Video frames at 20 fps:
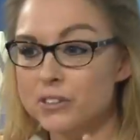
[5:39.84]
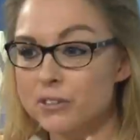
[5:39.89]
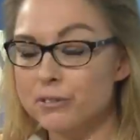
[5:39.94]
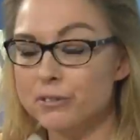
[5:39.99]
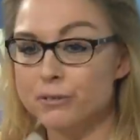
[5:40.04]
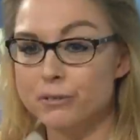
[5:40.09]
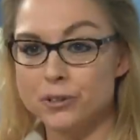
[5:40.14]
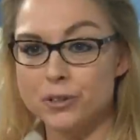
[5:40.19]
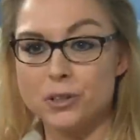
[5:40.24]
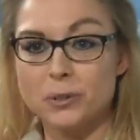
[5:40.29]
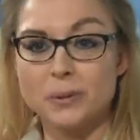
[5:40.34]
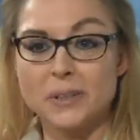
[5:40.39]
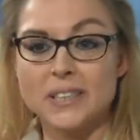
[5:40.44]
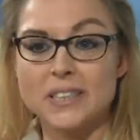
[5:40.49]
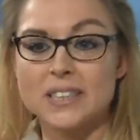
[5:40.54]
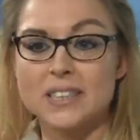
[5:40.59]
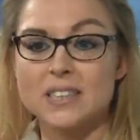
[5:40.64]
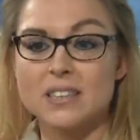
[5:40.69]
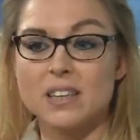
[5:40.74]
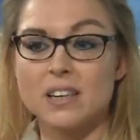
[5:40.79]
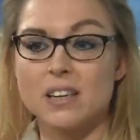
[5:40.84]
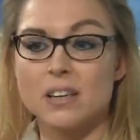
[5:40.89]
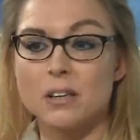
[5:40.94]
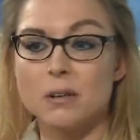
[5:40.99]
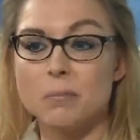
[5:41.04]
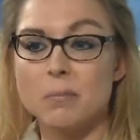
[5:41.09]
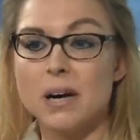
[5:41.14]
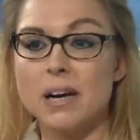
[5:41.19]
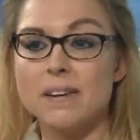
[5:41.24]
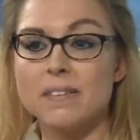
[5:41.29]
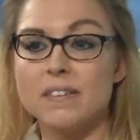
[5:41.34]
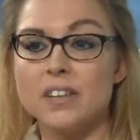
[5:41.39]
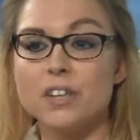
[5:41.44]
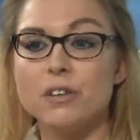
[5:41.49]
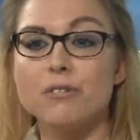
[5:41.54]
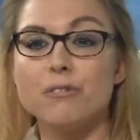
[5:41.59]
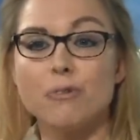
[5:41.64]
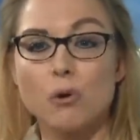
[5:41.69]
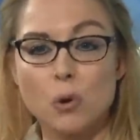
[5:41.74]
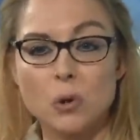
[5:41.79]
of a futurist. Um, I think
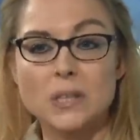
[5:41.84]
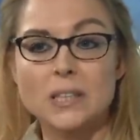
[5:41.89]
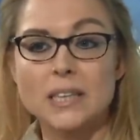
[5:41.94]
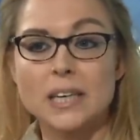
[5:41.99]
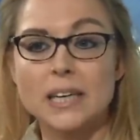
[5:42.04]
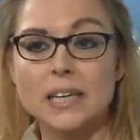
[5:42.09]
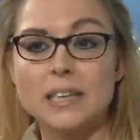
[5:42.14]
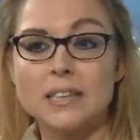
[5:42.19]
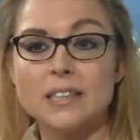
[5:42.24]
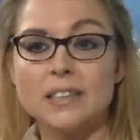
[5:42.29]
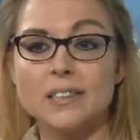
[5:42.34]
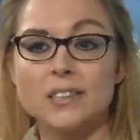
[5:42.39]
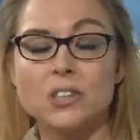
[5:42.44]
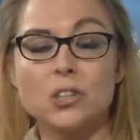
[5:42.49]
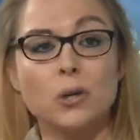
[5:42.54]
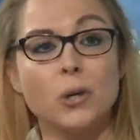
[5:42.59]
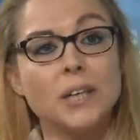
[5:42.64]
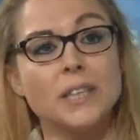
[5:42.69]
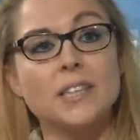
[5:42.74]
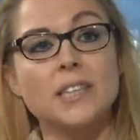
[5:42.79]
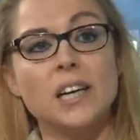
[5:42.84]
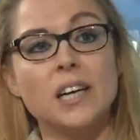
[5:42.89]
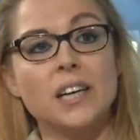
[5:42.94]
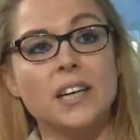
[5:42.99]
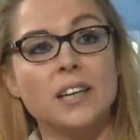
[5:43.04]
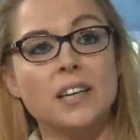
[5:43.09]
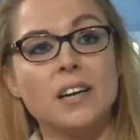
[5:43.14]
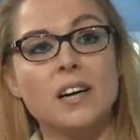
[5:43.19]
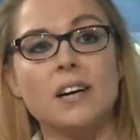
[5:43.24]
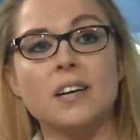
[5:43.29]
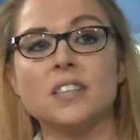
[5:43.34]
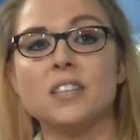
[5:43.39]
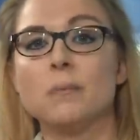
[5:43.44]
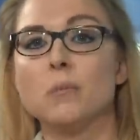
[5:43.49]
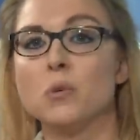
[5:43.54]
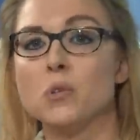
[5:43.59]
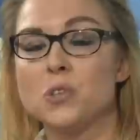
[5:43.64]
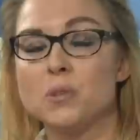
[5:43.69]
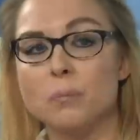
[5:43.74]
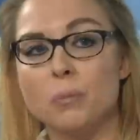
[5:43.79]
foresight and storytelling are the
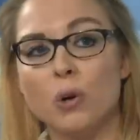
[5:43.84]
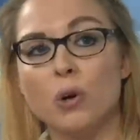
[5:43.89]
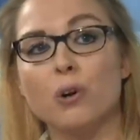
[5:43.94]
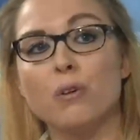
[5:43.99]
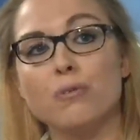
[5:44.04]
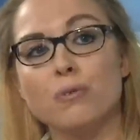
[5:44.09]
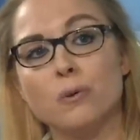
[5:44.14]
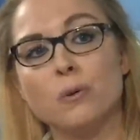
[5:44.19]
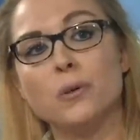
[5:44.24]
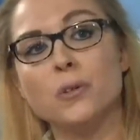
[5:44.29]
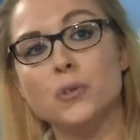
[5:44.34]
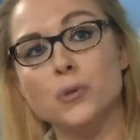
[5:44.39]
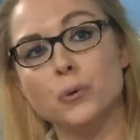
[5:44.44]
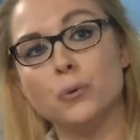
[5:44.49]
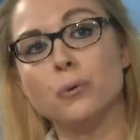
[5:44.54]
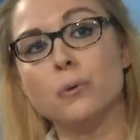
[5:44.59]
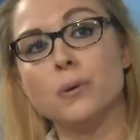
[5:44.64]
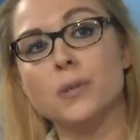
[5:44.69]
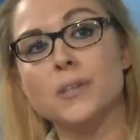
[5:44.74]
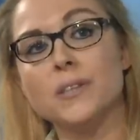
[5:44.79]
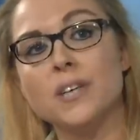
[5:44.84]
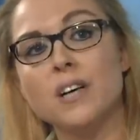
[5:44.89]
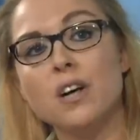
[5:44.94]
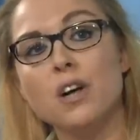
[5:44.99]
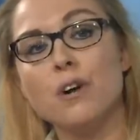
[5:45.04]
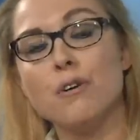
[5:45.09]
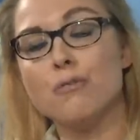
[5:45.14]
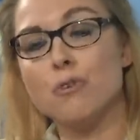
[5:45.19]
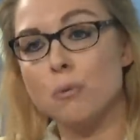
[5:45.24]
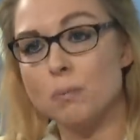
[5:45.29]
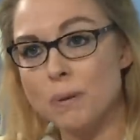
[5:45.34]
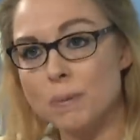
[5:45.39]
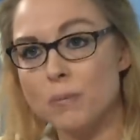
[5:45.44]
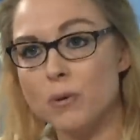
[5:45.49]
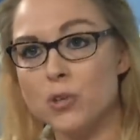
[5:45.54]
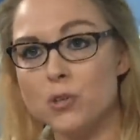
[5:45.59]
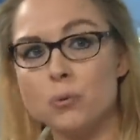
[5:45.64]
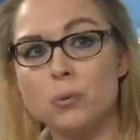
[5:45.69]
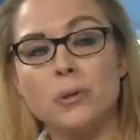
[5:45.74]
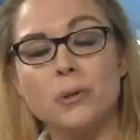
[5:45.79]
most powerful tools for
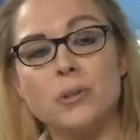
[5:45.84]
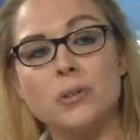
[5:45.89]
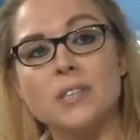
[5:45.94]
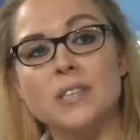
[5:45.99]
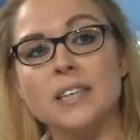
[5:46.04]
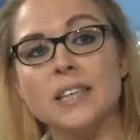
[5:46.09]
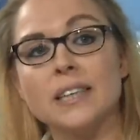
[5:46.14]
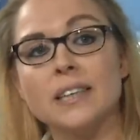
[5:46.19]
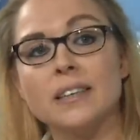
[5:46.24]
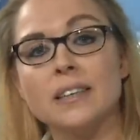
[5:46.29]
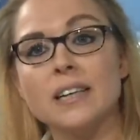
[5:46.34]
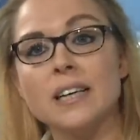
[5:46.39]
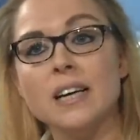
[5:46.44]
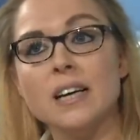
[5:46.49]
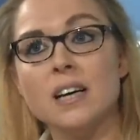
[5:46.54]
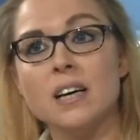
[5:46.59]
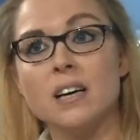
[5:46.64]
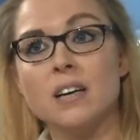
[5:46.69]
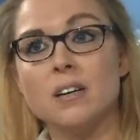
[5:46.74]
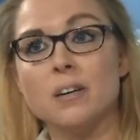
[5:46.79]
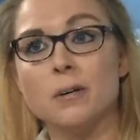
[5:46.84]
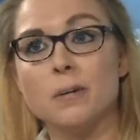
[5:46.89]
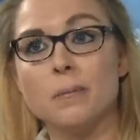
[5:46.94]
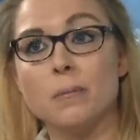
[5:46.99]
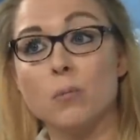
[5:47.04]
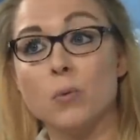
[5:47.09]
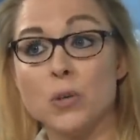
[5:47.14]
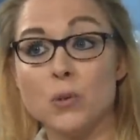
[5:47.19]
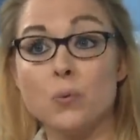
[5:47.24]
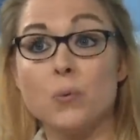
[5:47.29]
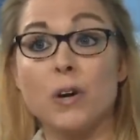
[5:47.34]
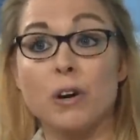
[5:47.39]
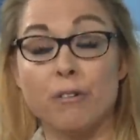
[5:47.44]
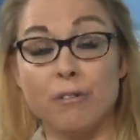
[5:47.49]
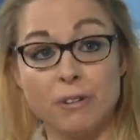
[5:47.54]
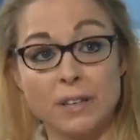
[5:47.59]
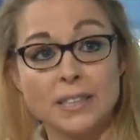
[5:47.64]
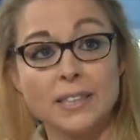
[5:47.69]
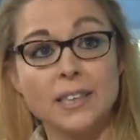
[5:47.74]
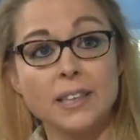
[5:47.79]
people to understand um, what we are
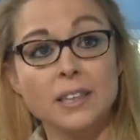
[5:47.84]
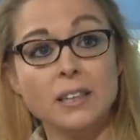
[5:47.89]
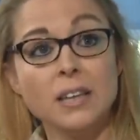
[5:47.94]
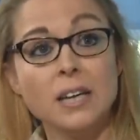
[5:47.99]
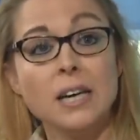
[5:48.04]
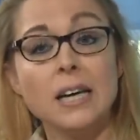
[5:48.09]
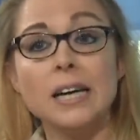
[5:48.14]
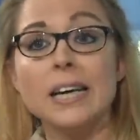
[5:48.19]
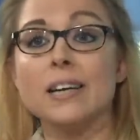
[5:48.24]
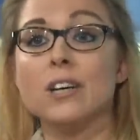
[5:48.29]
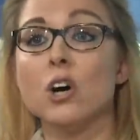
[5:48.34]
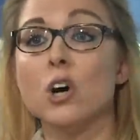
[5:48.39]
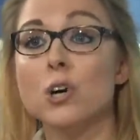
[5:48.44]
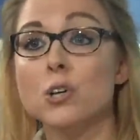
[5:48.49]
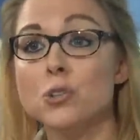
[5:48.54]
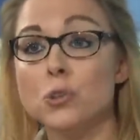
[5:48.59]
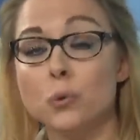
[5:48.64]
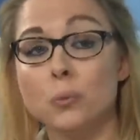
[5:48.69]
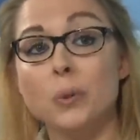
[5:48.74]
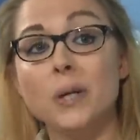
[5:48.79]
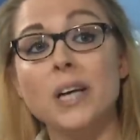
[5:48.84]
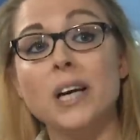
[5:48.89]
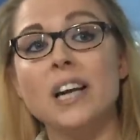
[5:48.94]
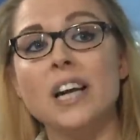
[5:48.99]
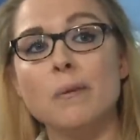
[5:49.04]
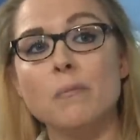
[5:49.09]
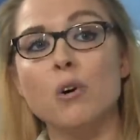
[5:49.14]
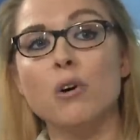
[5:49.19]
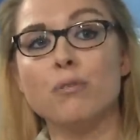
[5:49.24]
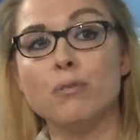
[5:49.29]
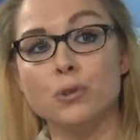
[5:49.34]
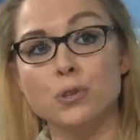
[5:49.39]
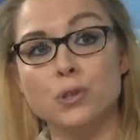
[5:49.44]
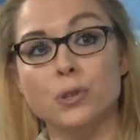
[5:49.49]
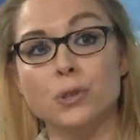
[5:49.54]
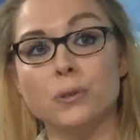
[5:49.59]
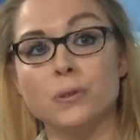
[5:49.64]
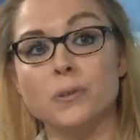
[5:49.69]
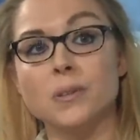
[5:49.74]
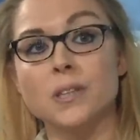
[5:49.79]
facing and how to reclaim our
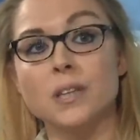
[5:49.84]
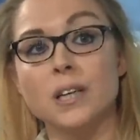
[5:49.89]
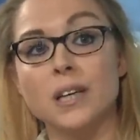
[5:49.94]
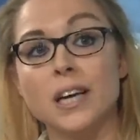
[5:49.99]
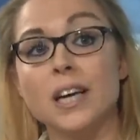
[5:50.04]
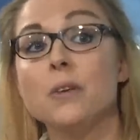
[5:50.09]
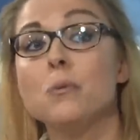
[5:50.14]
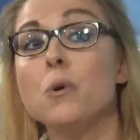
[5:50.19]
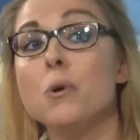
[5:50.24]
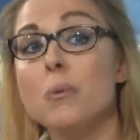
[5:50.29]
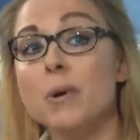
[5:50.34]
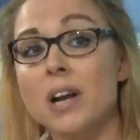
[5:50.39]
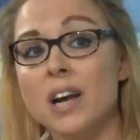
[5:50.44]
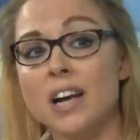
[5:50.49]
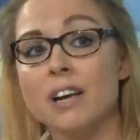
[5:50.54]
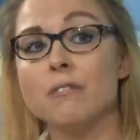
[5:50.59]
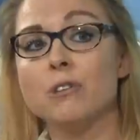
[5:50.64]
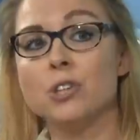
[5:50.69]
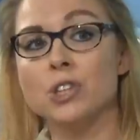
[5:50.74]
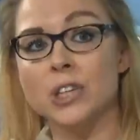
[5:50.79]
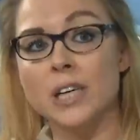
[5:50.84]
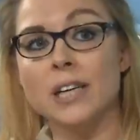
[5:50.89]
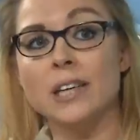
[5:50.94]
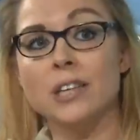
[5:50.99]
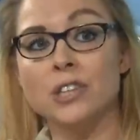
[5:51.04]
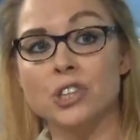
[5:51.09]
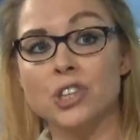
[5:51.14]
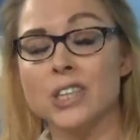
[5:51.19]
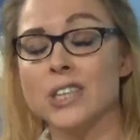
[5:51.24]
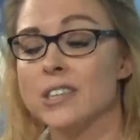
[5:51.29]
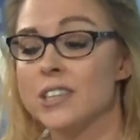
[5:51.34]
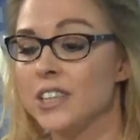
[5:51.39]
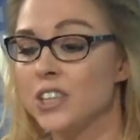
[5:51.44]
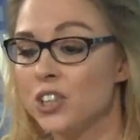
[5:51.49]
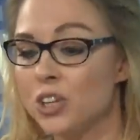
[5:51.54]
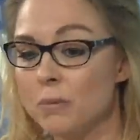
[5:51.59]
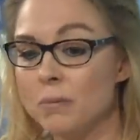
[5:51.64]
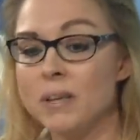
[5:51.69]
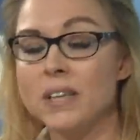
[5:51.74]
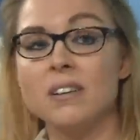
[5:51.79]
futures. And we will have a challenge in the
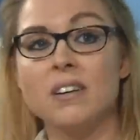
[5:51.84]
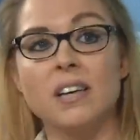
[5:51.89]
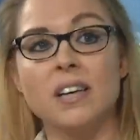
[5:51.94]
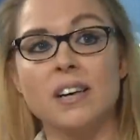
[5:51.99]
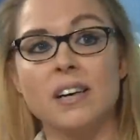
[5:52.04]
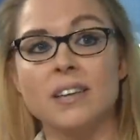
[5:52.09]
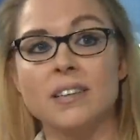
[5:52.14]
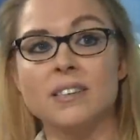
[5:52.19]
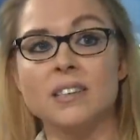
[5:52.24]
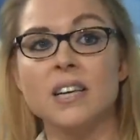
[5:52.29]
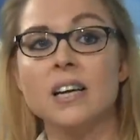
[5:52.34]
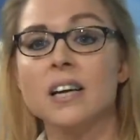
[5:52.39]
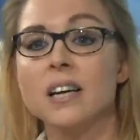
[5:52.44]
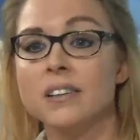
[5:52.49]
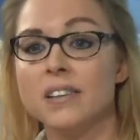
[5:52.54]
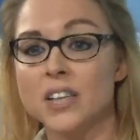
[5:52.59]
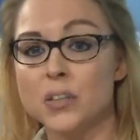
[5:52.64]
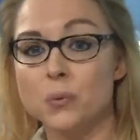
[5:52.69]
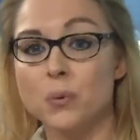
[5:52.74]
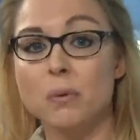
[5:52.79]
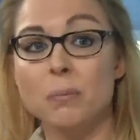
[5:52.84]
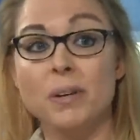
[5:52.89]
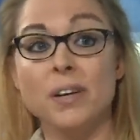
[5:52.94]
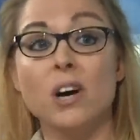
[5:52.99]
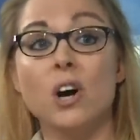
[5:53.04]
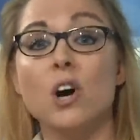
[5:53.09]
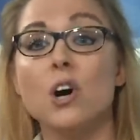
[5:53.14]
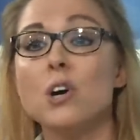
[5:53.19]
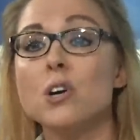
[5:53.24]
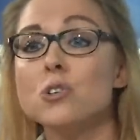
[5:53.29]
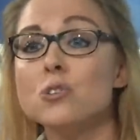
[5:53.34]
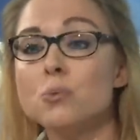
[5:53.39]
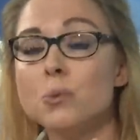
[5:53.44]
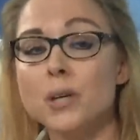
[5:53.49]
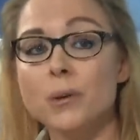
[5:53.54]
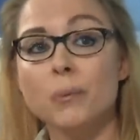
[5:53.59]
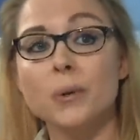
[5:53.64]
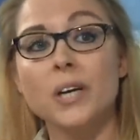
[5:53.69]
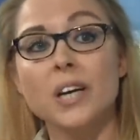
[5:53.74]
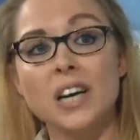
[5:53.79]
coming decades that will be how do
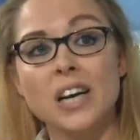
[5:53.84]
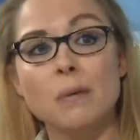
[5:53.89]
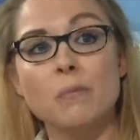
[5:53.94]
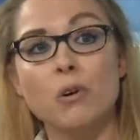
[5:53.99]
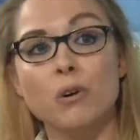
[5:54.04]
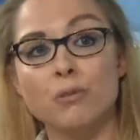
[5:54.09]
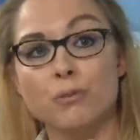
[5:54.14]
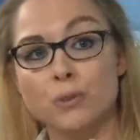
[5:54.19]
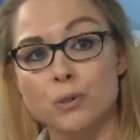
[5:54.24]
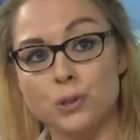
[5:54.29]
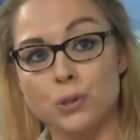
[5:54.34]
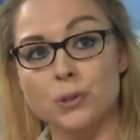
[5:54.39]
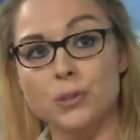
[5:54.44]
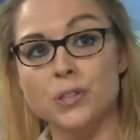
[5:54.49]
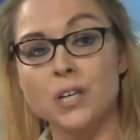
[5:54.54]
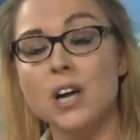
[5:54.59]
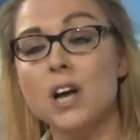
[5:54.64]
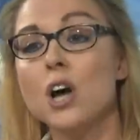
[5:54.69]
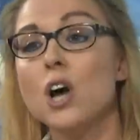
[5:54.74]
we reclaim our futures?